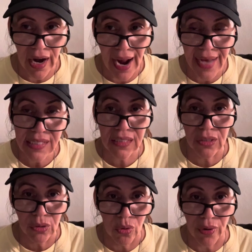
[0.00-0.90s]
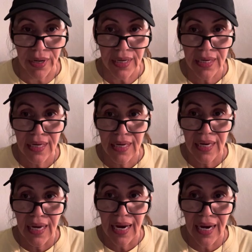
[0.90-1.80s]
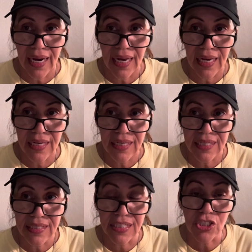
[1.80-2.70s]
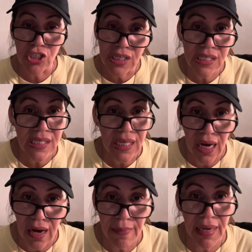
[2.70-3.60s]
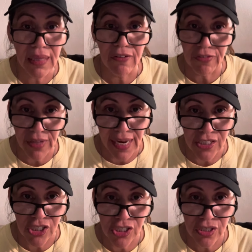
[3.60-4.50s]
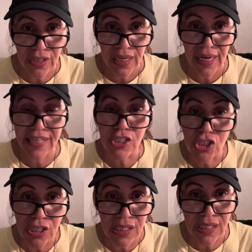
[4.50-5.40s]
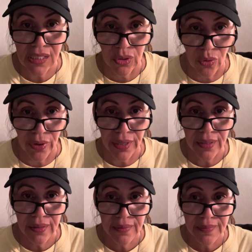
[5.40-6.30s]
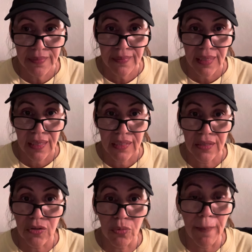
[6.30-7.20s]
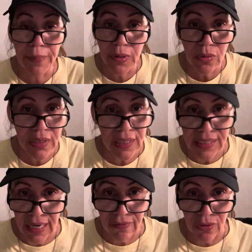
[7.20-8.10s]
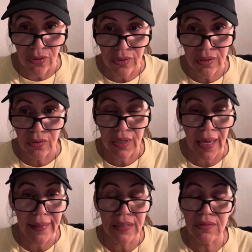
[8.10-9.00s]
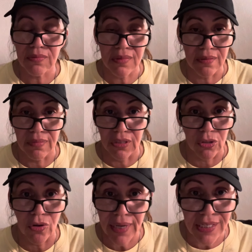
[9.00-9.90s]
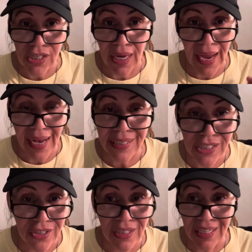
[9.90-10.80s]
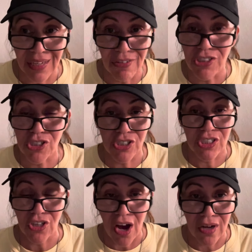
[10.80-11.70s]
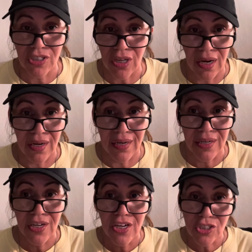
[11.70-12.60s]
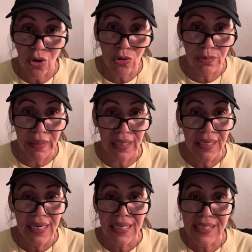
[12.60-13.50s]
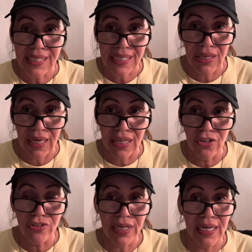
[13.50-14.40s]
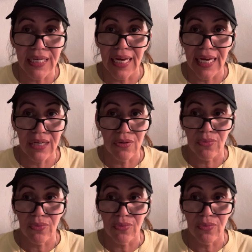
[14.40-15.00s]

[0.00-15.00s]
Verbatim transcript: ask the Lord, did Jesus come in the flesh? Is Jesus Lord? Rebuke the devil get the Lord has has even taught, taught told me in your day-to-day